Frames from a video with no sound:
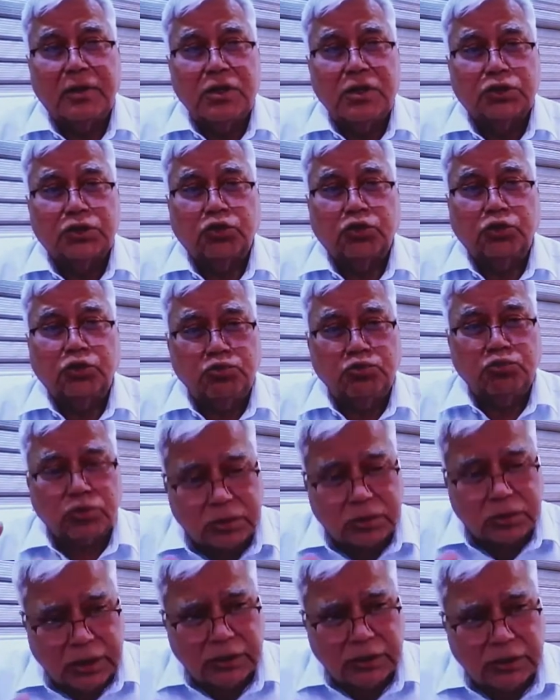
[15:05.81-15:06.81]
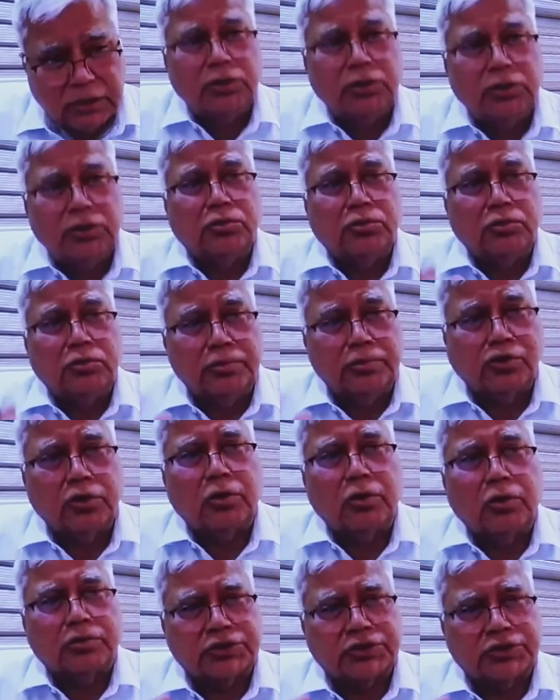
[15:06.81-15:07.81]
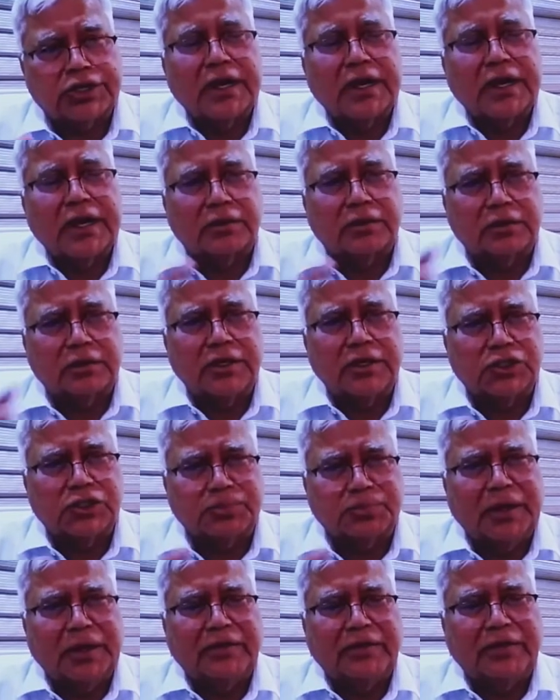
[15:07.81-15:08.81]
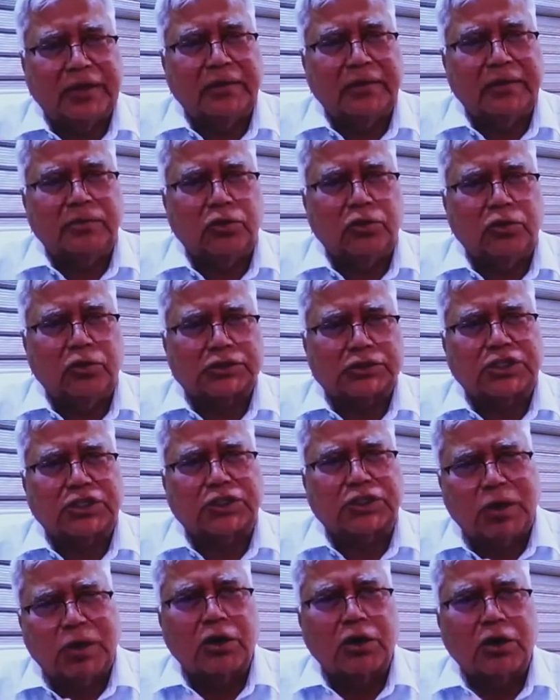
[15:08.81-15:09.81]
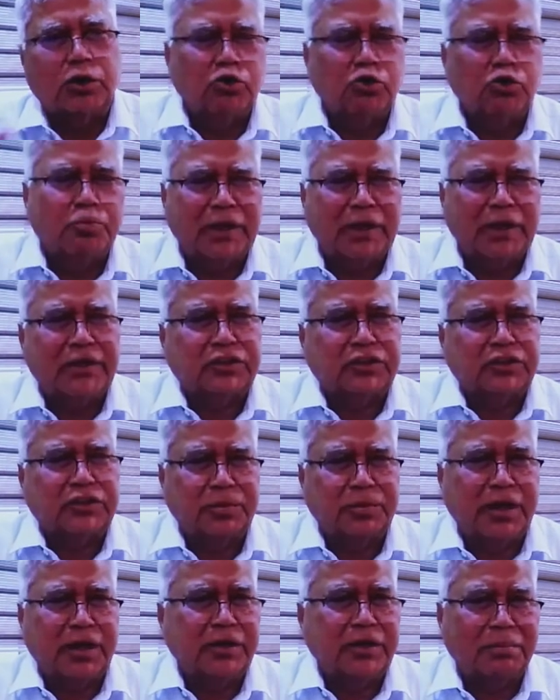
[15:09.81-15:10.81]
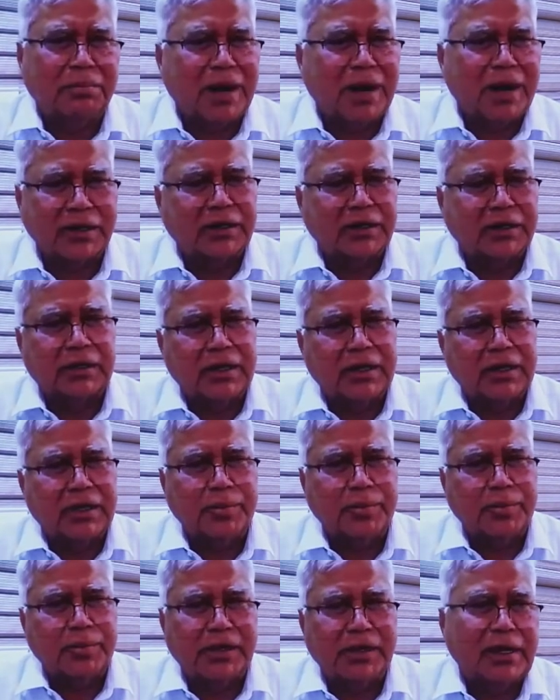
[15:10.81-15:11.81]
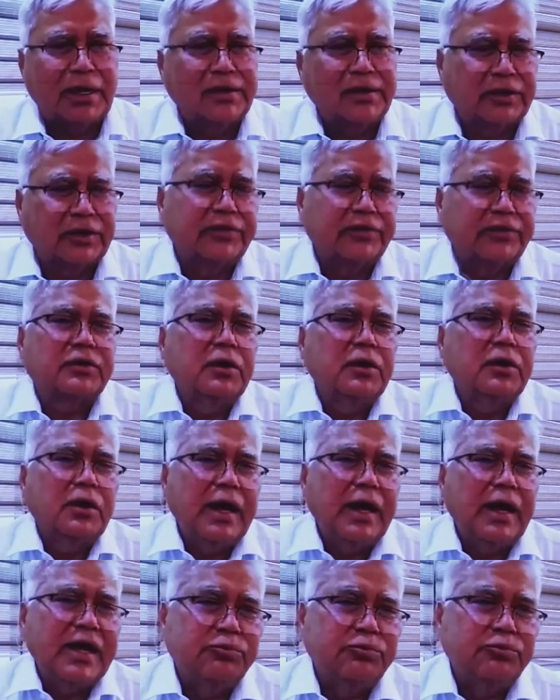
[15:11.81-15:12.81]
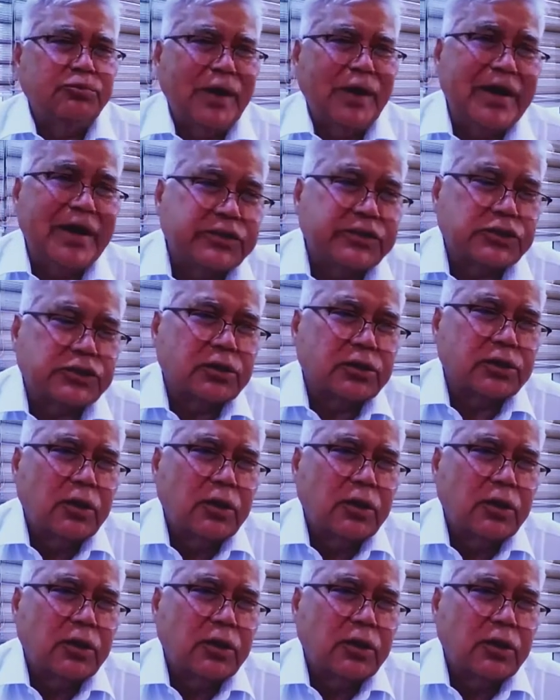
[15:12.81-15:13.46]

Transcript: So you continue to, you know, shrink the space and, you know, just one or two players remain in the market and everybody else has, has vanished.